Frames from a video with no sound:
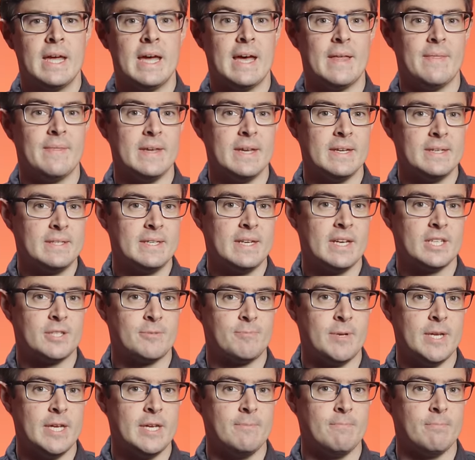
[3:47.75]
and the
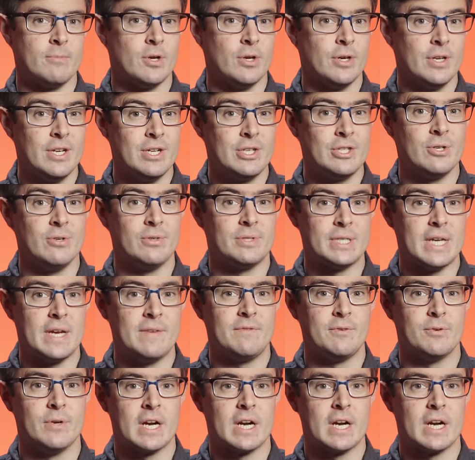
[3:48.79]
NTSB could issue safety